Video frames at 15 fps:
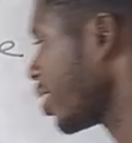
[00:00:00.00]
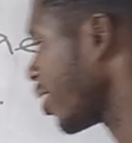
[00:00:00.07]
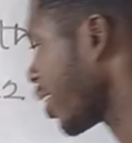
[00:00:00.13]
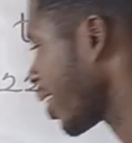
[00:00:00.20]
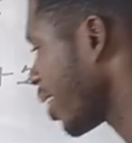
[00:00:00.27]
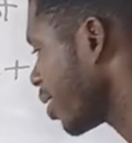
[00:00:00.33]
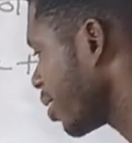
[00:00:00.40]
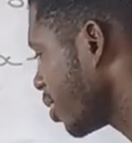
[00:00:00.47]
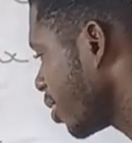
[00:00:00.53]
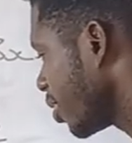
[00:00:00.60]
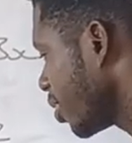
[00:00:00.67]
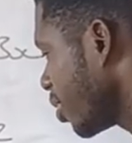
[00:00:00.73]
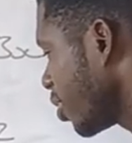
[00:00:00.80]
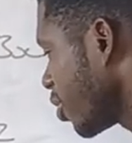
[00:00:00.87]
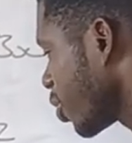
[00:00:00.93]
Okay.
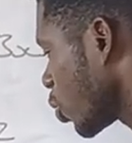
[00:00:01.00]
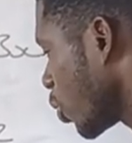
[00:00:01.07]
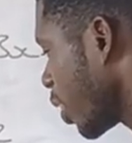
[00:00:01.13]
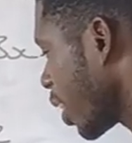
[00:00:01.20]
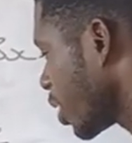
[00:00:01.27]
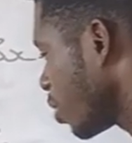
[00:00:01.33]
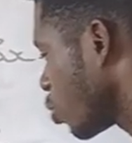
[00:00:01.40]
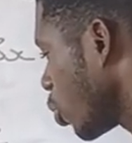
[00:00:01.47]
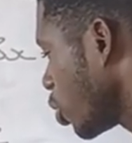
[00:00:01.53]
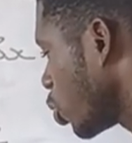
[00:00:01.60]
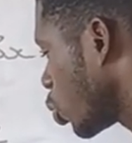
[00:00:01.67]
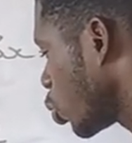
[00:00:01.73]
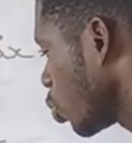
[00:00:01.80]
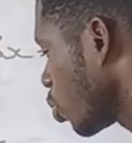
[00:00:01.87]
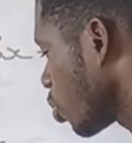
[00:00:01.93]
So negative
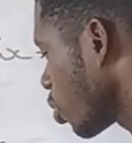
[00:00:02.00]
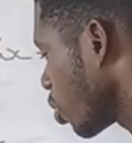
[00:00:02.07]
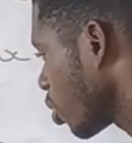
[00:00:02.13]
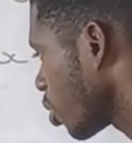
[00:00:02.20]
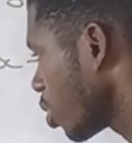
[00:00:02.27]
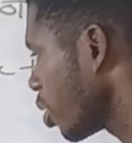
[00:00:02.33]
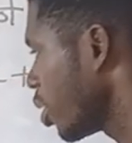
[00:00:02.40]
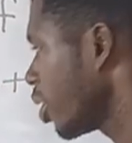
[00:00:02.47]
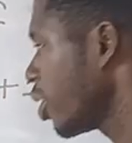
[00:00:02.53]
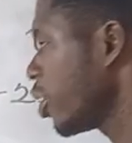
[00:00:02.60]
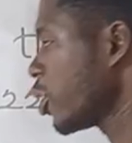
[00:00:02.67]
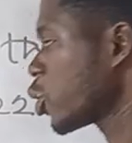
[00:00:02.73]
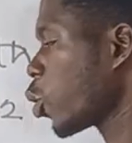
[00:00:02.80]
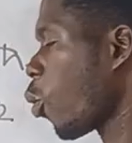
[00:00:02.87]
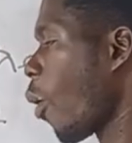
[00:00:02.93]
22.
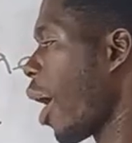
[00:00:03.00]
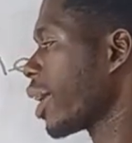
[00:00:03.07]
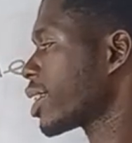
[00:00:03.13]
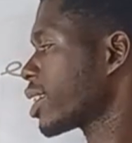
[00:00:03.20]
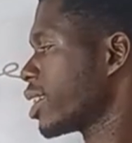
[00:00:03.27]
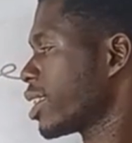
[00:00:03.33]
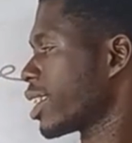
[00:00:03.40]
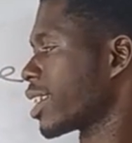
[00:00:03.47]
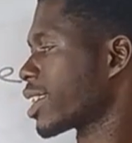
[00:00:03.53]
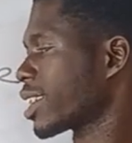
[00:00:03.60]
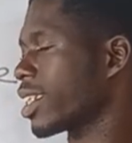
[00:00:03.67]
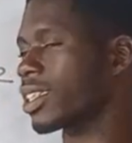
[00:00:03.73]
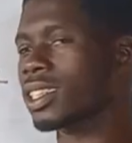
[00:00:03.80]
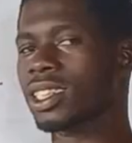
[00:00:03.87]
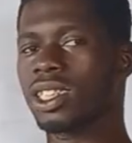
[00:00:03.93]
So whilst the
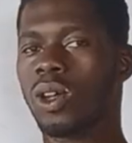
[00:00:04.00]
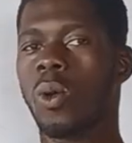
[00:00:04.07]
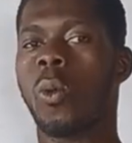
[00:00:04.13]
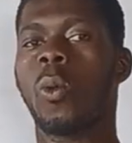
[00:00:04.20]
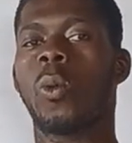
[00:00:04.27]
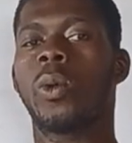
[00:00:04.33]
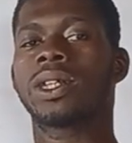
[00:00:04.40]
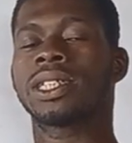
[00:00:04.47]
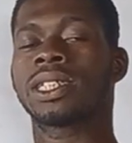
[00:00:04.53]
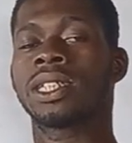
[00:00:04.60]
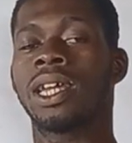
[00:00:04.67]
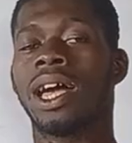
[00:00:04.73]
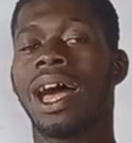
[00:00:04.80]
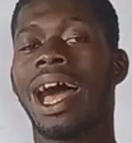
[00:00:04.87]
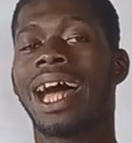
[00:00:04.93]
6, which is
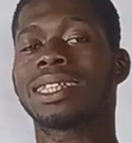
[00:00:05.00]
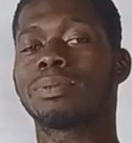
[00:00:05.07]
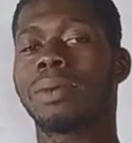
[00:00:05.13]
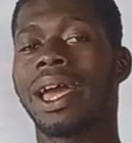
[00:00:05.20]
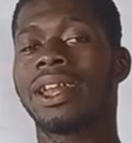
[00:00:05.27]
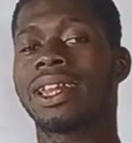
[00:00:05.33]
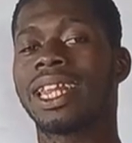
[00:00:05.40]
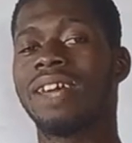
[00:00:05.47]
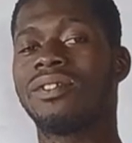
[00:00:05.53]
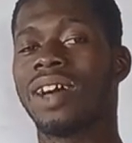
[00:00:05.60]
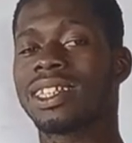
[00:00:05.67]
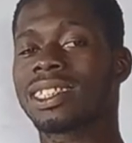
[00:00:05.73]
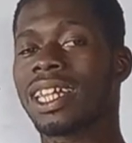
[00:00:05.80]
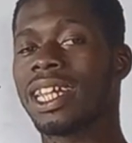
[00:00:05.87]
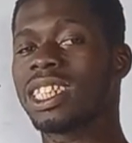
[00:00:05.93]
at my left
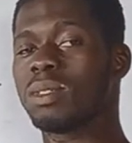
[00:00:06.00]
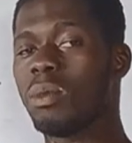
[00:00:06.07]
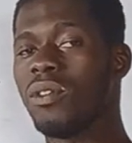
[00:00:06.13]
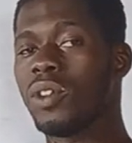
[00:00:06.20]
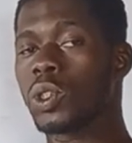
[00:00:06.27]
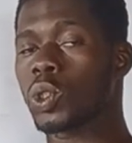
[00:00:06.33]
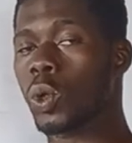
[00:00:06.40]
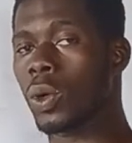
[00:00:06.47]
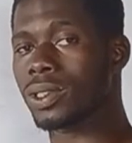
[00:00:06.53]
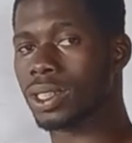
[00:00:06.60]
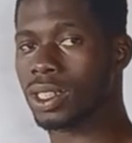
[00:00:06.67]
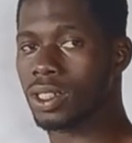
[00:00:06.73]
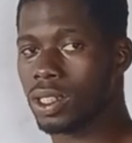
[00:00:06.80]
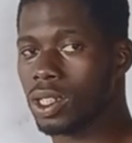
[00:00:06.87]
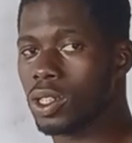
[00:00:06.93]
hand side, is moving to
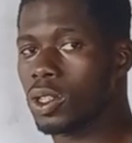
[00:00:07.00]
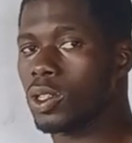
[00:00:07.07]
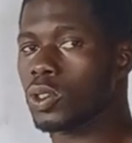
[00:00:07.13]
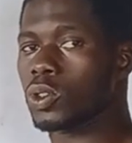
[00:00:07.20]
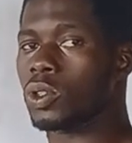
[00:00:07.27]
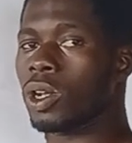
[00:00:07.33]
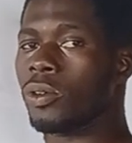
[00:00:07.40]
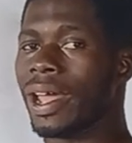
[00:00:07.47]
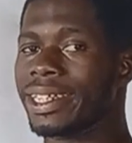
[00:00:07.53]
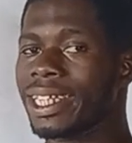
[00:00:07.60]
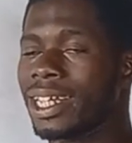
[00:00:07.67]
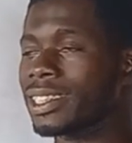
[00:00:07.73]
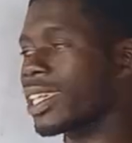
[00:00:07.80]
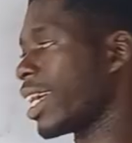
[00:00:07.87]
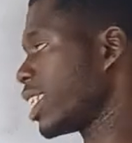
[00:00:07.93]
the right
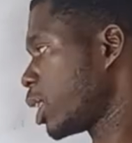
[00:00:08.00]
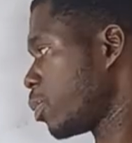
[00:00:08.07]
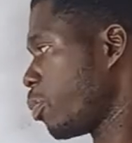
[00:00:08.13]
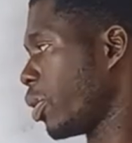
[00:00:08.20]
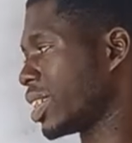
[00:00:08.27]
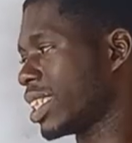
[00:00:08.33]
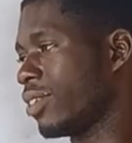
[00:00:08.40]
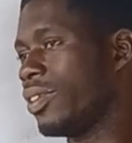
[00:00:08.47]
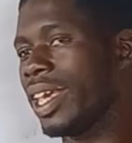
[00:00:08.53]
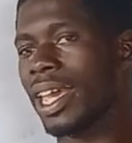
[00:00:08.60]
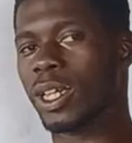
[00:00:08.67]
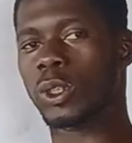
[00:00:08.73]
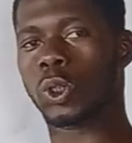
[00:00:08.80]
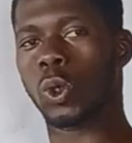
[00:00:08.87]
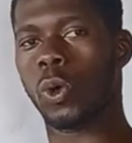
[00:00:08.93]
hand side, it's positive
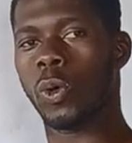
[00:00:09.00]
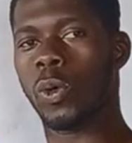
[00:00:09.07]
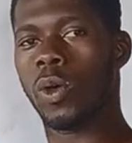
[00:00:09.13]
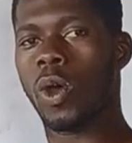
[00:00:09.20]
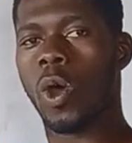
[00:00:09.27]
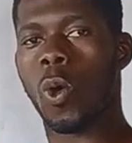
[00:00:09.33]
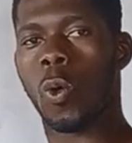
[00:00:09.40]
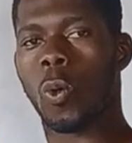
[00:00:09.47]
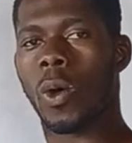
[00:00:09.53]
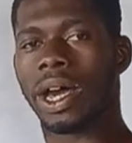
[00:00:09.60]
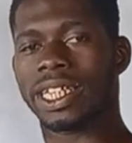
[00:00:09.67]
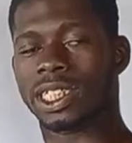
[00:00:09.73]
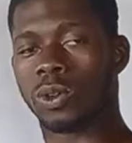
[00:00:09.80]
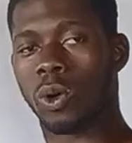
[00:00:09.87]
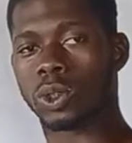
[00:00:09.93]
here. So what
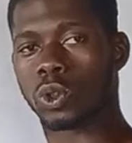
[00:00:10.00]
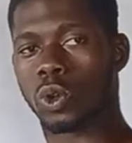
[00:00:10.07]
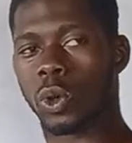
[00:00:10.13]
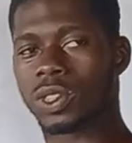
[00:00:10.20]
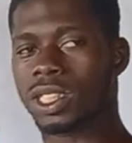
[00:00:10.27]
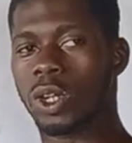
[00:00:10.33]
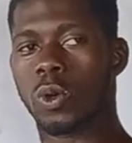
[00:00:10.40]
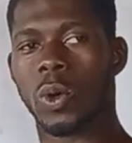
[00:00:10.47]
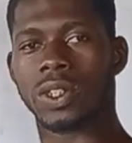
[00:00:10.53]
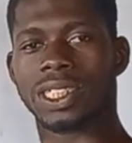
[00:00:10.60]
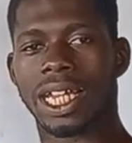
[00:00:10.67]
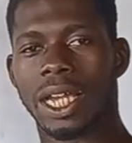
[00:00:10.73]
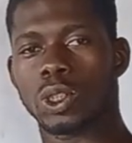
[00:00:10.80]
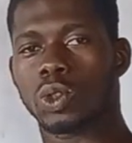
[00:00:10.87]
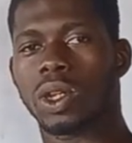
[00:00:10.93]
is what? Crossing the equal
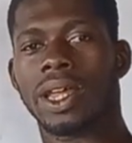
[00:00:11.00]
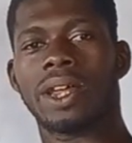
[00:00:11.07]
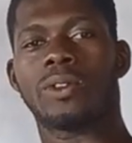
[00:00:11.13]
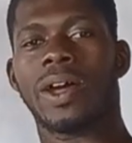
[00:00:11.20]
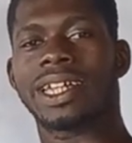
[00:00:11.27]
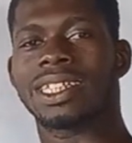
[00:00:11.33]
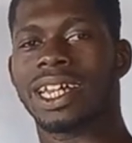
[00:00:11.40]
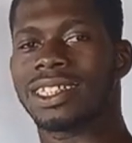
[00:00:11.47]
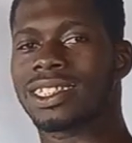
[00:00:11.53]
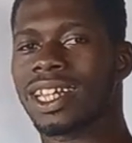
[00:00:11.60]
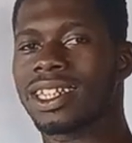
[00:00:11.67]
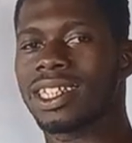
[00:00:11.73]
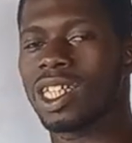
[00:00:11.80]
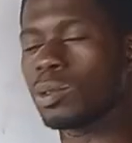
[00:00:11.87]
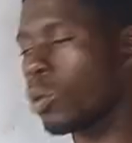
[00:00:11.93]
sign to the right hand side,
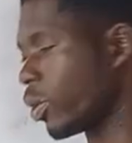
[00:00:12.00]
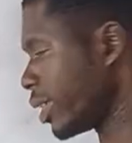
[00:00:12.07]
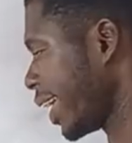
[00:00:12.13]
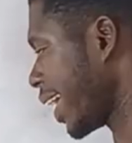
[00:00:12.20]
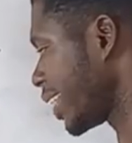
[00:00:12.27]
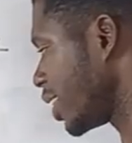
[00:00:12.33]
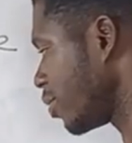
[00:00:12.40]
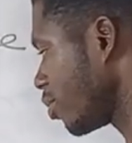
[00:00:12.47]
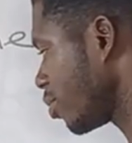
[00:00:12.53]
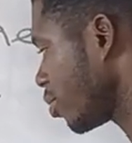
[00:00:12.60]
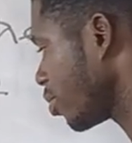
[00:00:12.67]
it was negative.